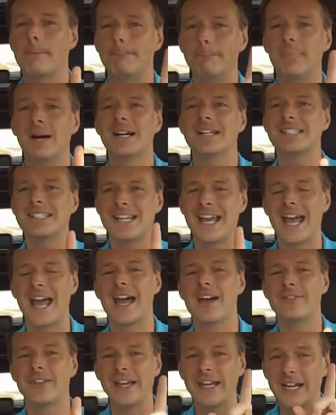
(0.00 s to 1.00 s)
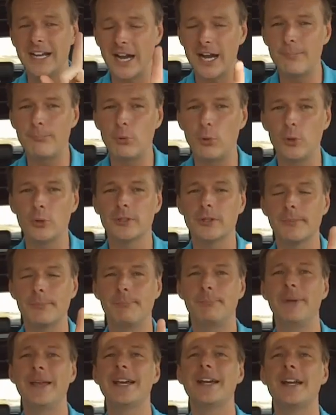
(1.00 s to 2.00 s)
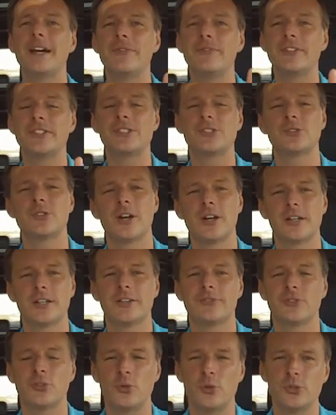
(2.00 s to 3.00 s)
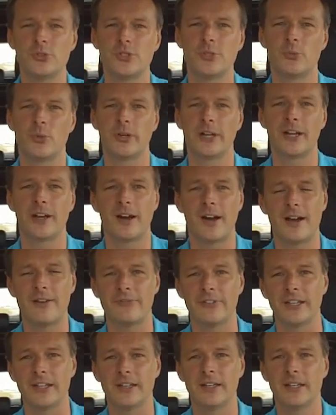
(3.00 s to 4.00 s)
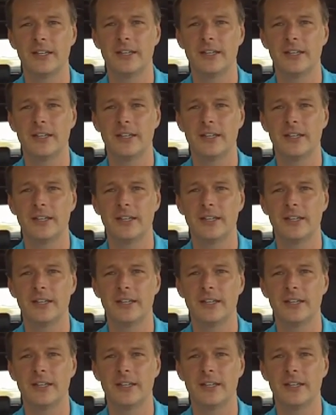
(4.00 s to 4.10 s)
Must have a cup holder big enough and strong enough to hold your morning coffee.